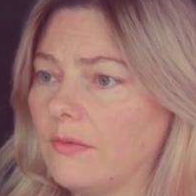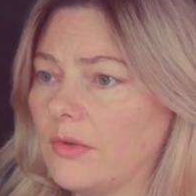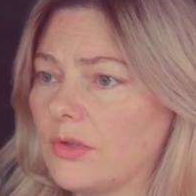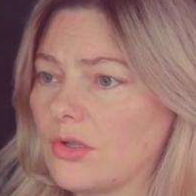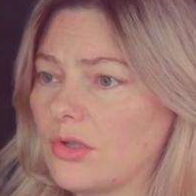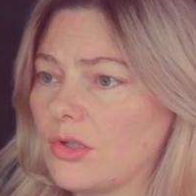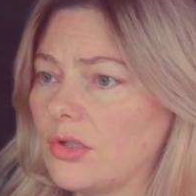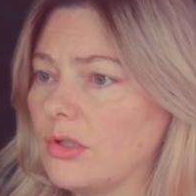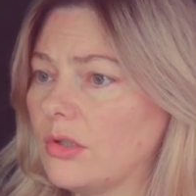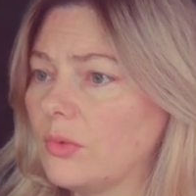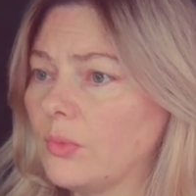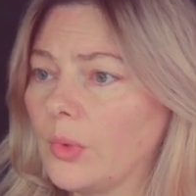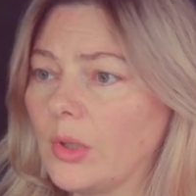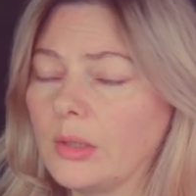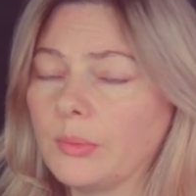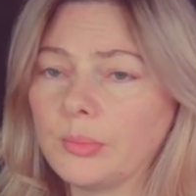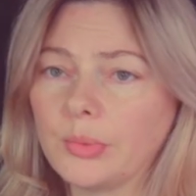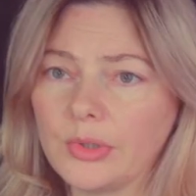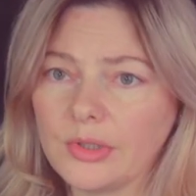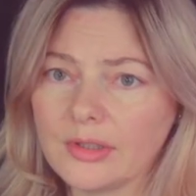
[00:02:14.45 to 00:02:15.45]
version
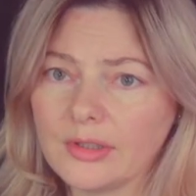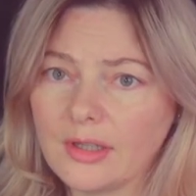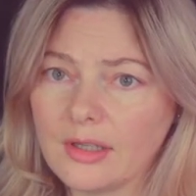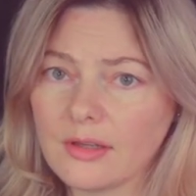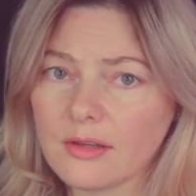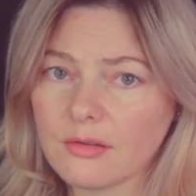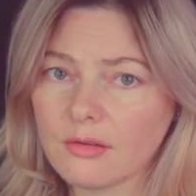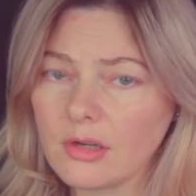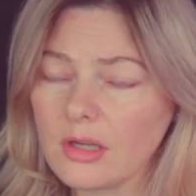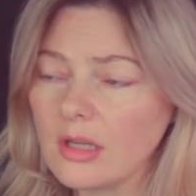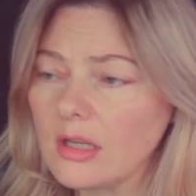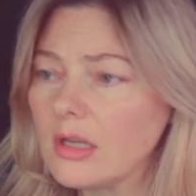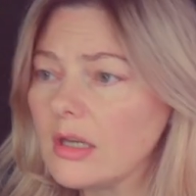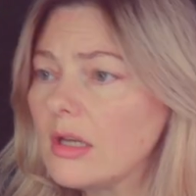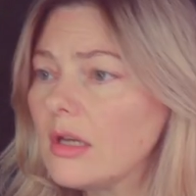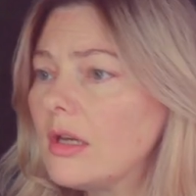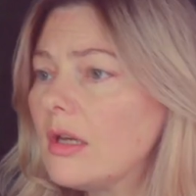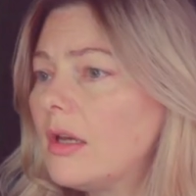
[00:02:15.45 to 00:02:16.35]
1.93